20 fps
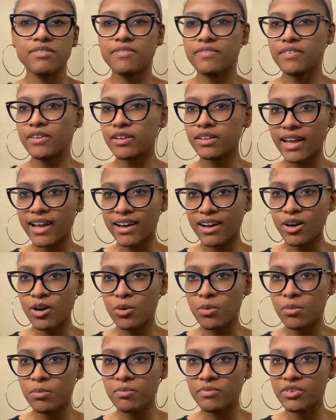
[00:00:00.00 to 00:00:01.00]
feel like
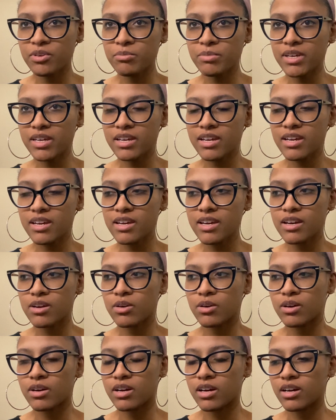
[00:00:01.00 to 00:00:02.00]
home for me,
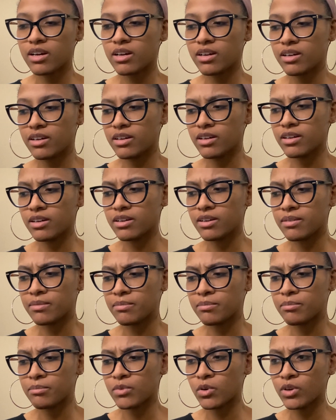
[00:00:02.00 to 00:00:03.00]

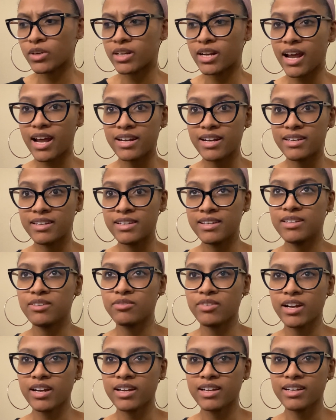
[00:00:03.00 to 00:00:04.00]
or that I didn't
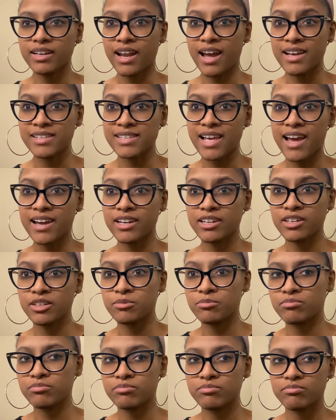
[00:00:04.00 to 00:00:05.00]
recognize I could
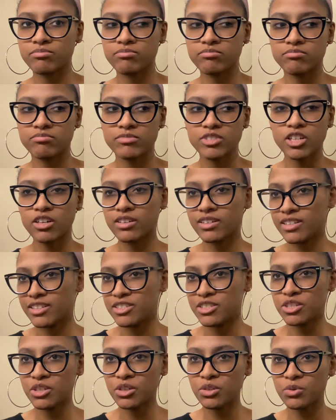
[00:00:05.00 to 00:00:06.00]
turn
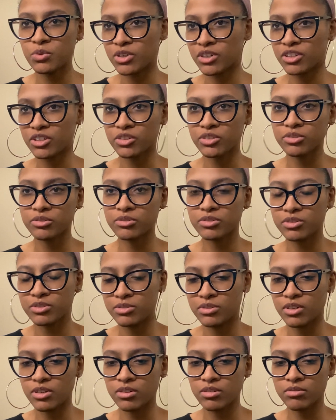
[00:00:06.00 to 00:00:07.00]
into or,
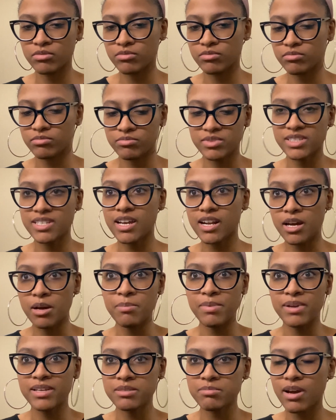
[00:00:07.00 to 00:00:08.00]
set up
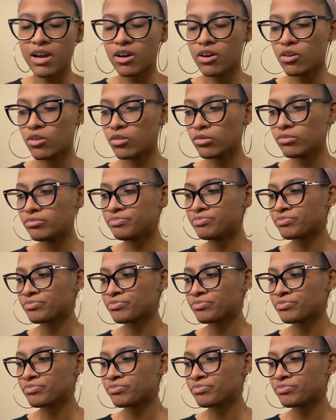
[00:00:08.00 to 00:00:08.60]
as my home.